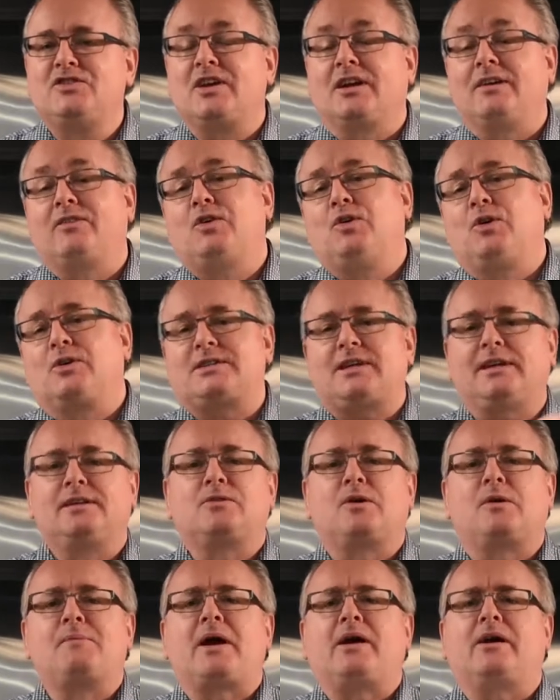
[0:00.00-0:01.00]
and of course
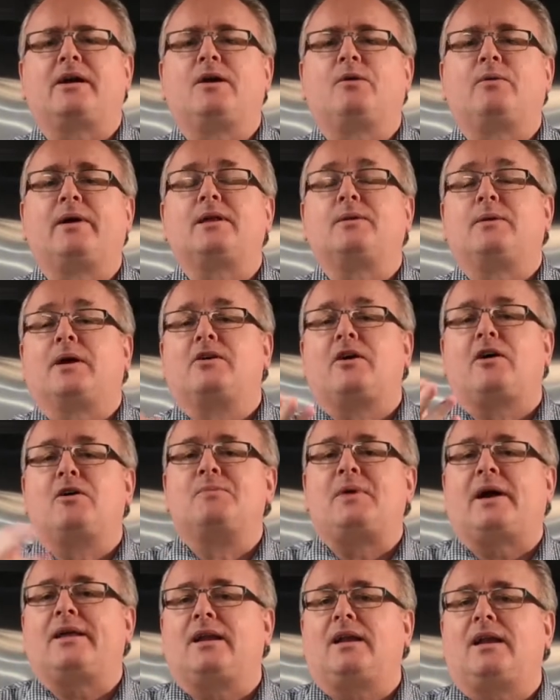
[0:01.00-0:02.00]
into America, where they were grown
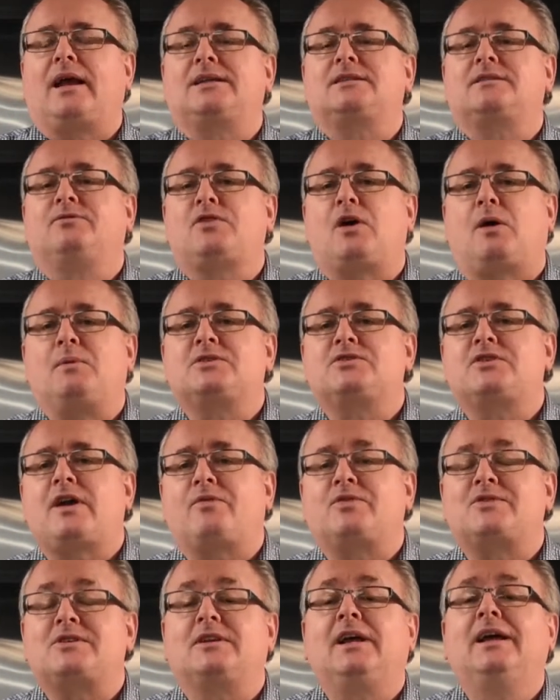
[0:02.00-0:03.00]
by the likes of Thomas
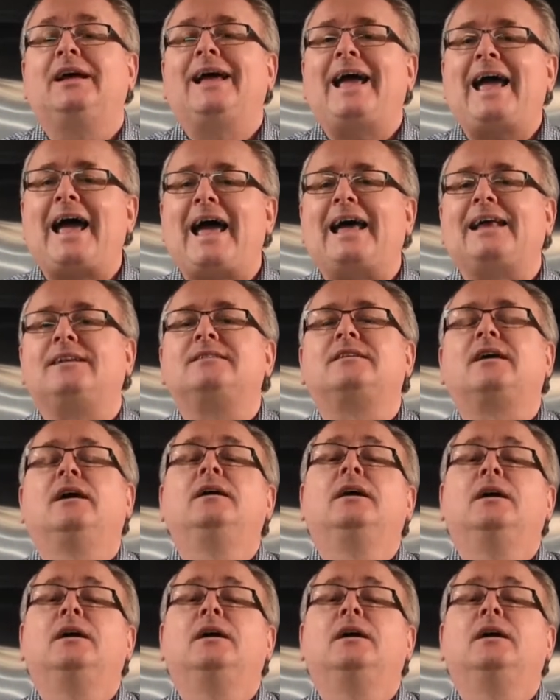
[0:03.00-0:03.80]
Jefferson and